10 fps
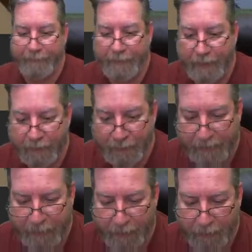There we
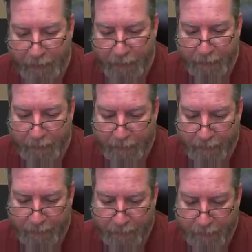go.
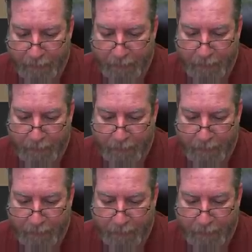There